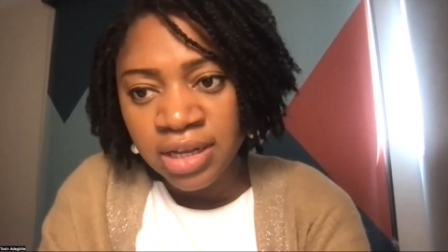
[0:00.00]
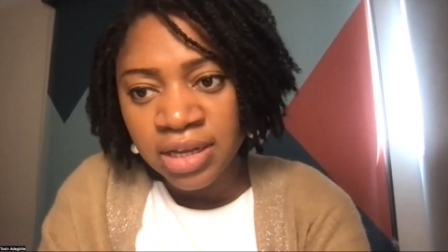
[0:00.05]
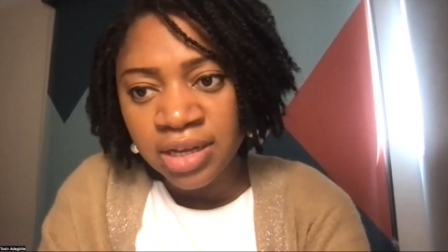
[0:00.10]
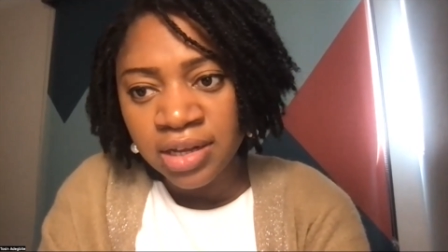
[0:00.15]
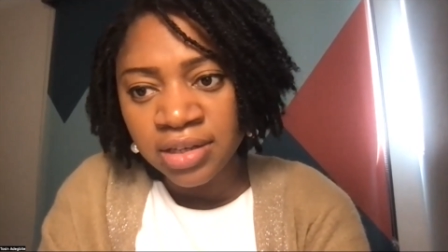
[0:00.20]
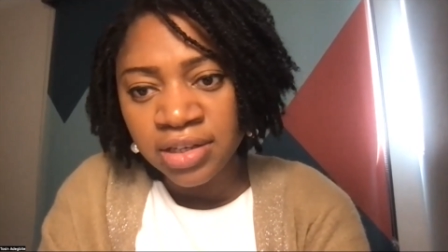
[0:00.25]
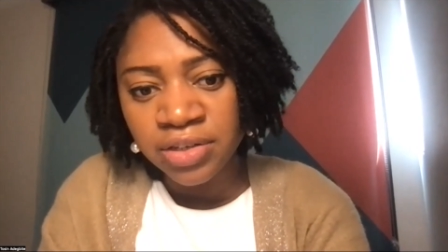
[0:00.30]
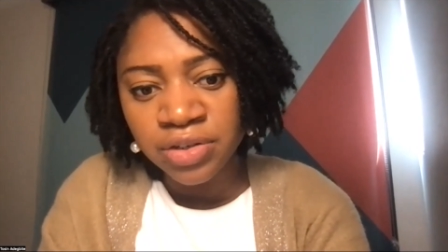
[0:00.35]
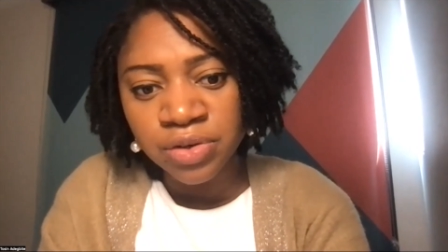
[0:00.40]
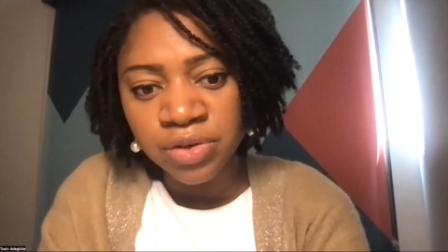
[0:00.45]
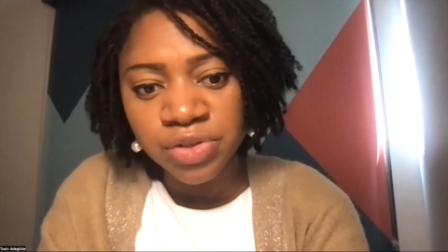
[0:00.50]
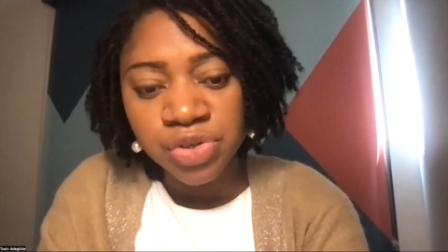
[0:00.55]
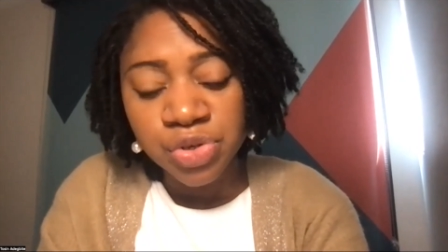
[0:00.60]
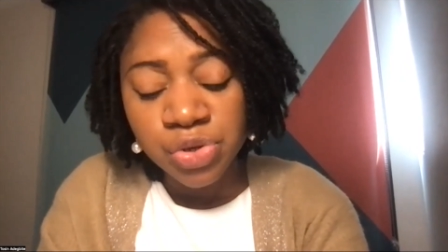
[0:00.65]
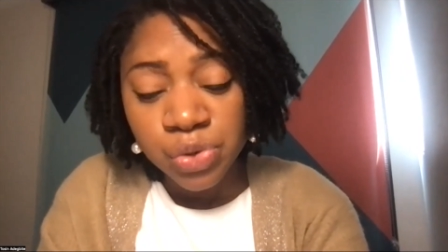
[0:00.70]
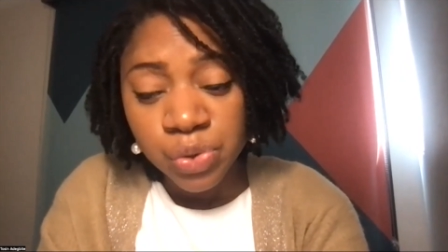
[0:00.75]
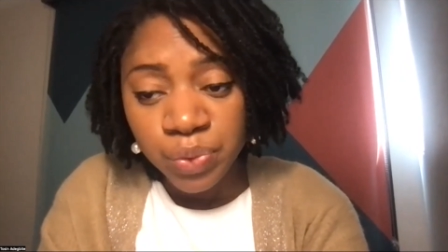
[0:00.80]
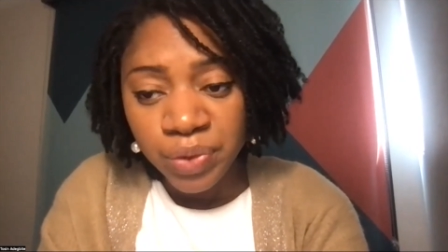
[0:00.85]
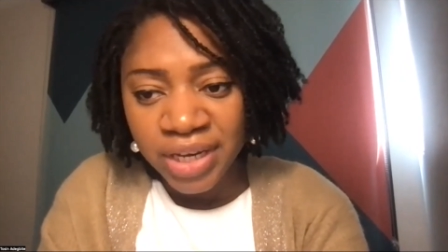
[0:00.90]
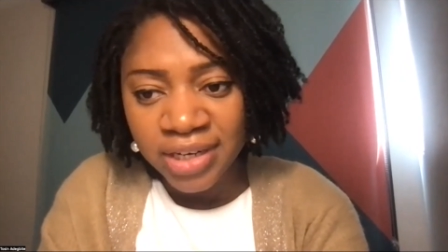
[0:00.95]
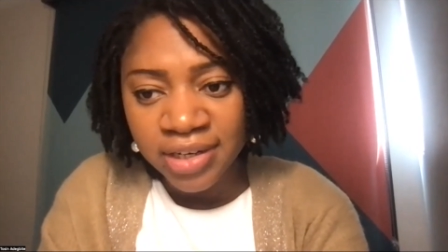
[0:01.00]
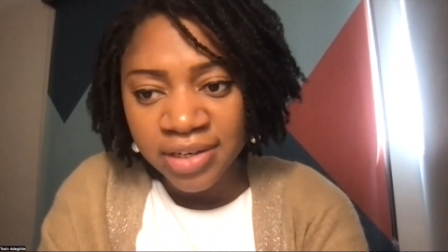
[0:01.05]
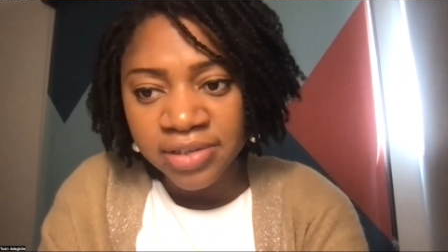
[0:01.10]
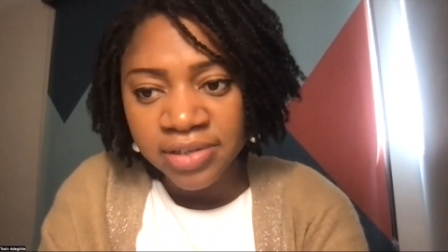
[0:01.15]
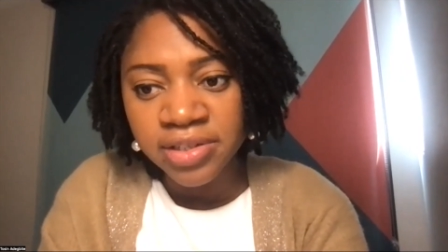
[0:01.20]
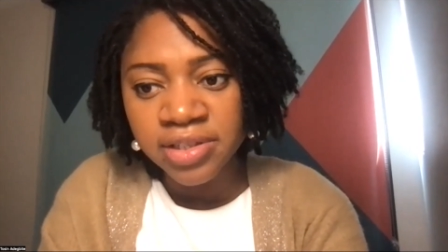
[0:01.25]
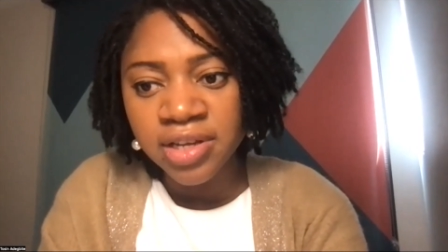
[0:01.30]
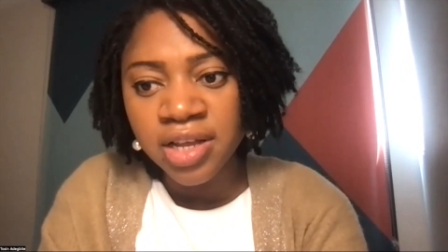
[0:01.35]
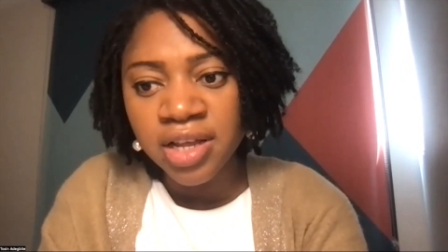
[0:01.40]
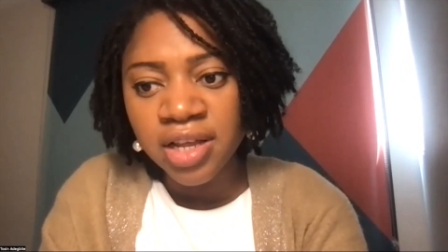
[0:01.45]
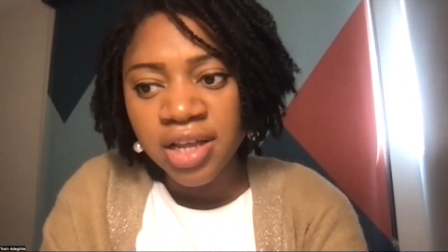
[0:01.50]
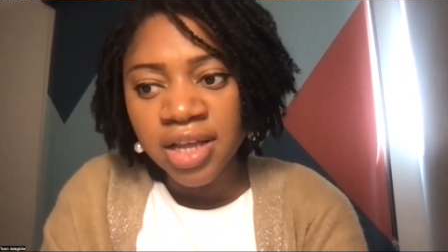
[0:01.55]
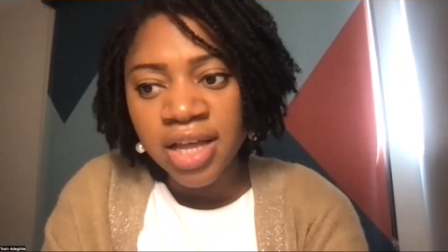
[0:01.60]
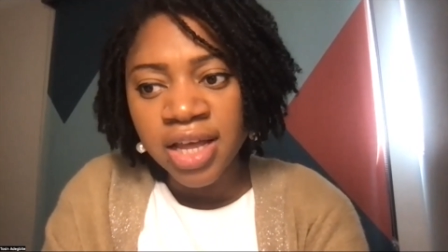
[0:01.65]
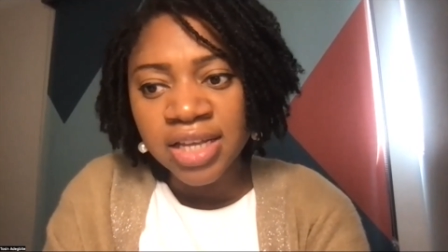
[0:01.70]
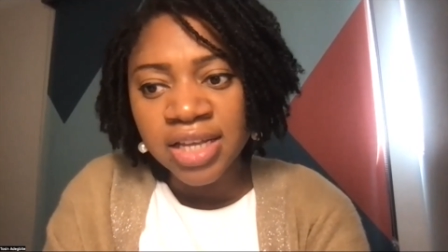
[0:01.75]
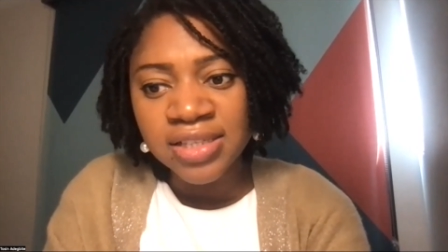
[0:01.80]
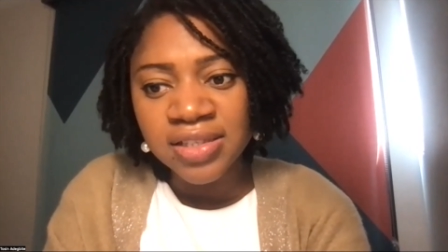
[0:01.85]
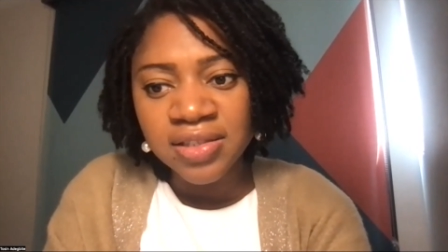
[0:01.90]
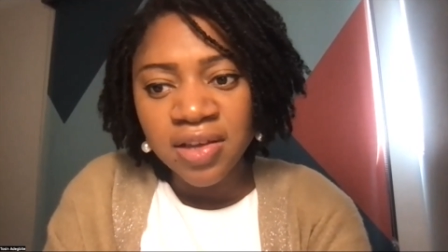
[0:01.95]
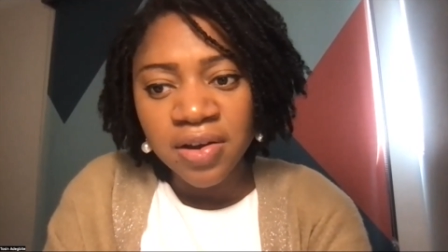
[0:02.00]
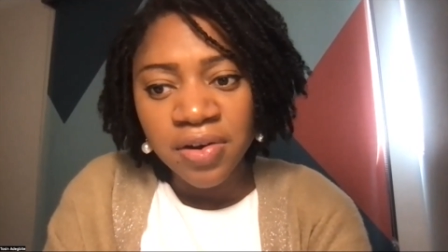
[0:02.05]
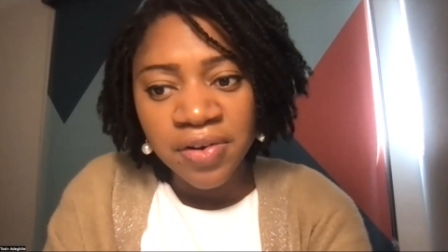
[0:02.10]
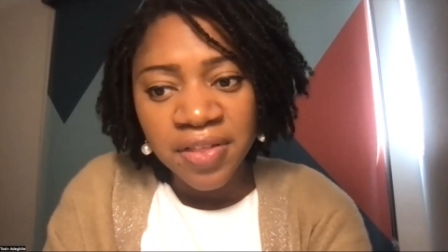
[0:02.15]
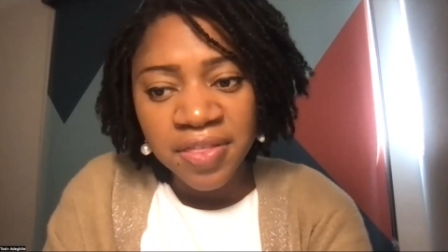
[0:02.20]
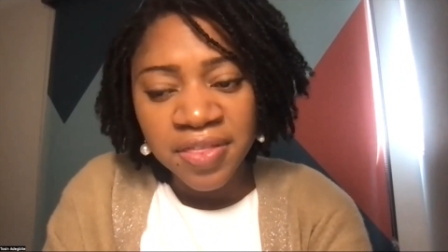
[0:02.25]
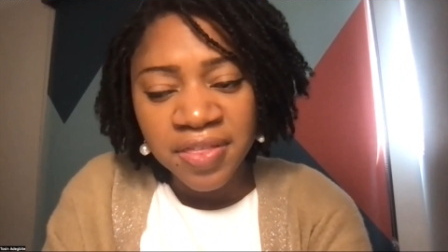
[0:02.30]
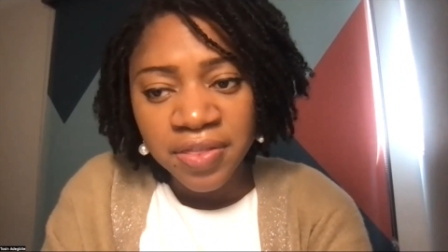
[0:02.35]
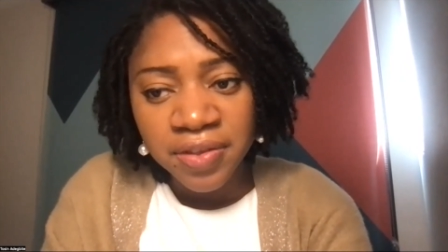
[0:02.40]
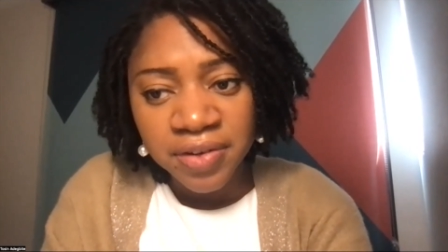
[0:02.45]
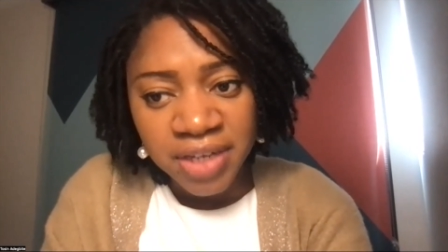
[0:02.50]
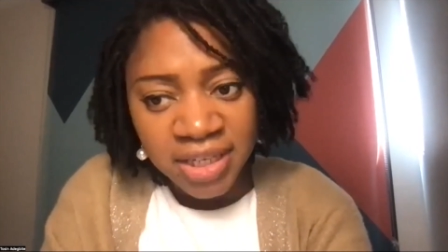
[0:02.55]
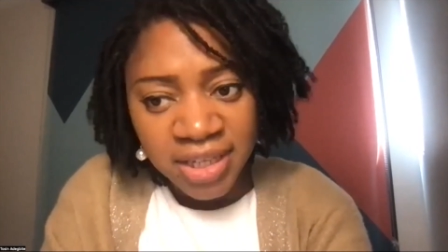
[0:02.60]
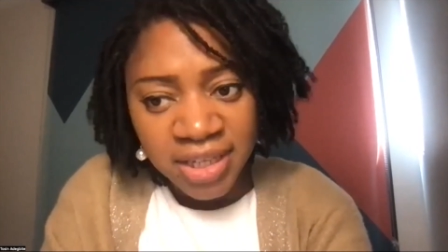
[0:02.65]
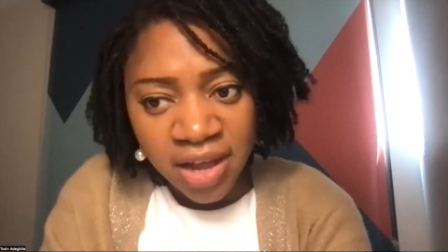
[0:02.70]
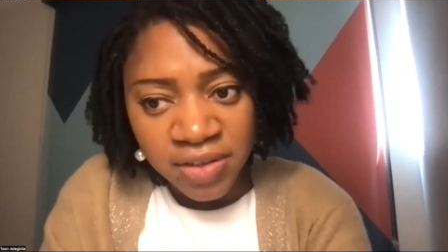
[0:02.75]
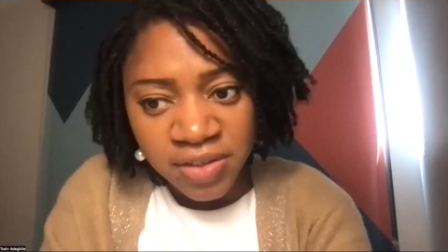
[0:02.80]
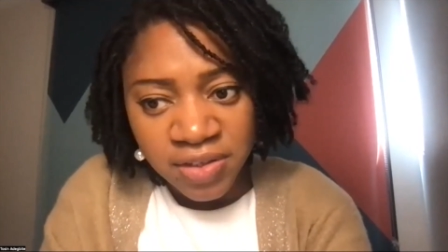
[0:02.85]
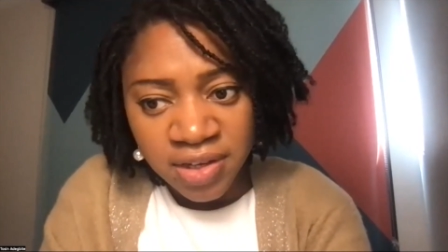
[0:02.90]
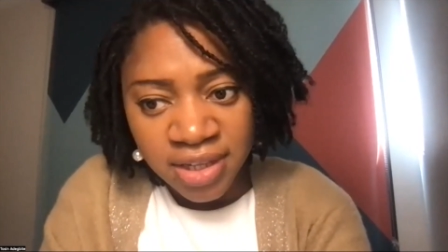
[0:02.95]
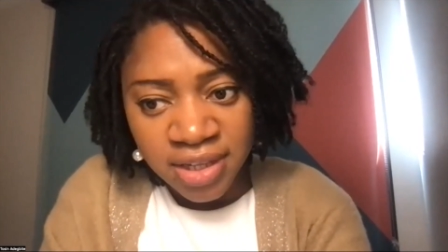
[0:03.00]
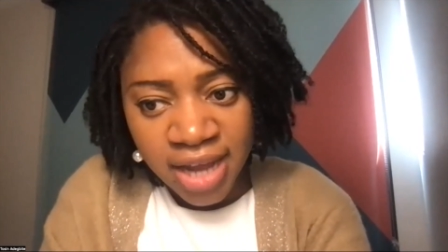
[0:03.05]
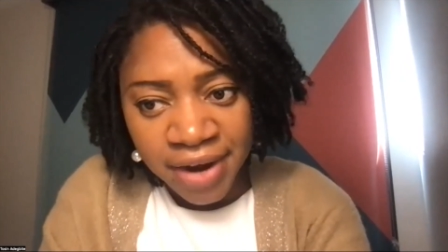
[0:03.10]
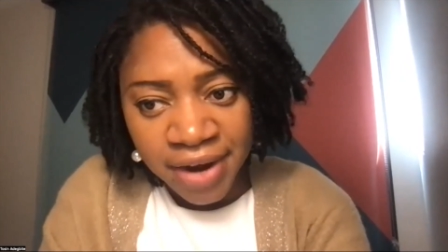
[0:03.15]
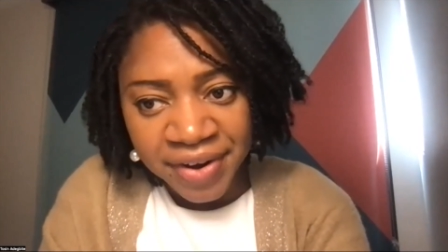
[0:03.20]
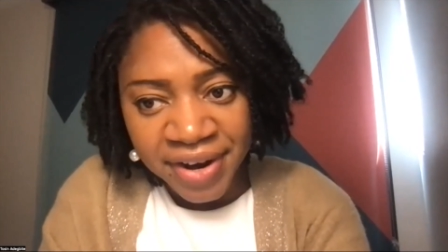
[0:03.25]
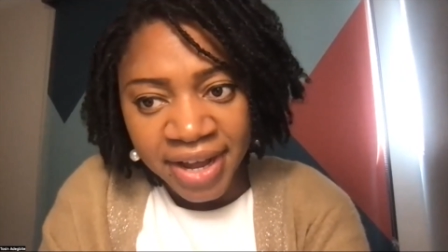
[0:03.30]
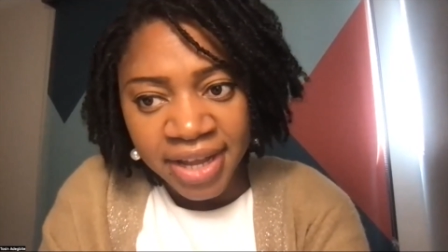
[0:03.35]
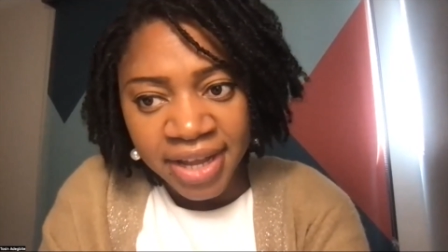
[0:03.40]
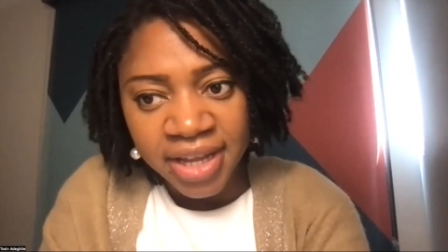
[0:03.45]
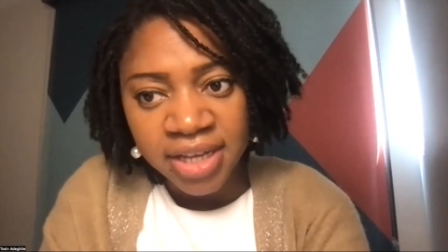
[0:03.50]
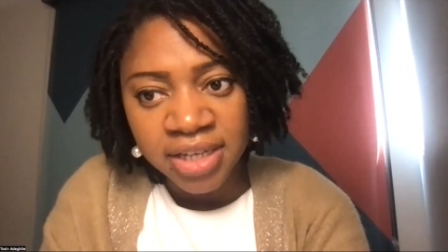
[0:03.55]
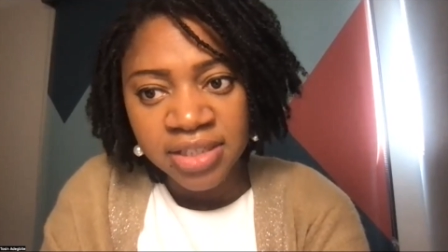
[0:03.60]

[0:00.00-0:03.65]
a you know two winners, uh, it's 30 30,000 naira,